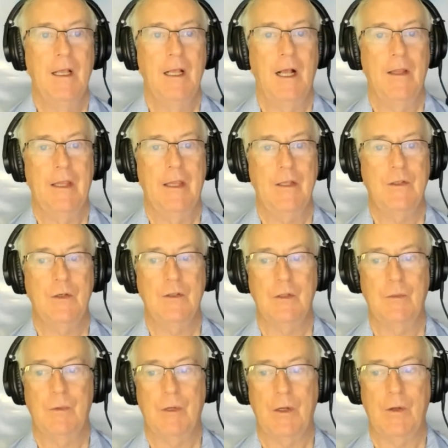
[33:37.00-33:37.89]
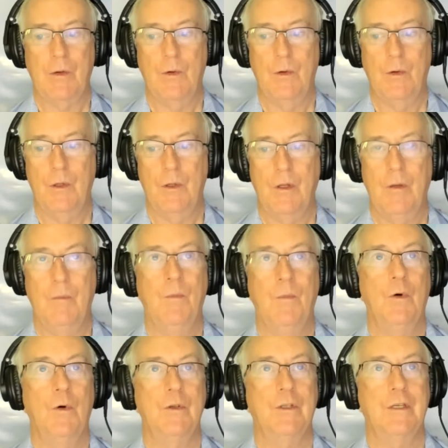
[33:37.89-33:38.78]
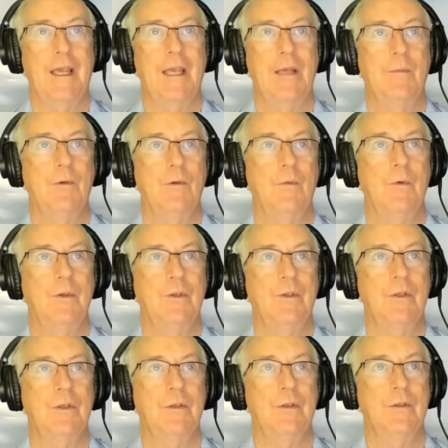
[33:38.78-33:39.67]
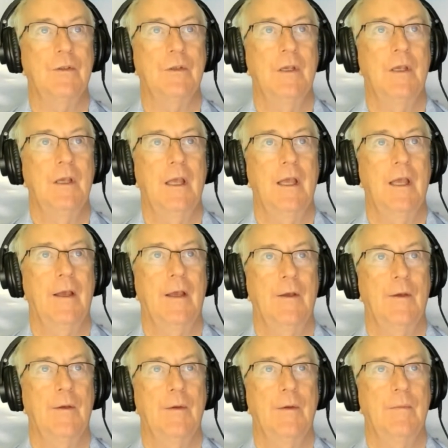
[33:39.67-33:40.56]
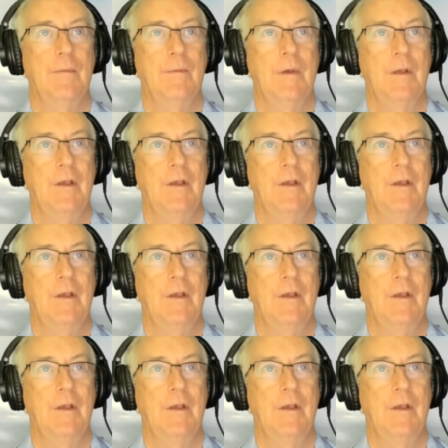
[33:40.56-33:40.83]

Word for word: And that's using what I call a Moore table, which is uh,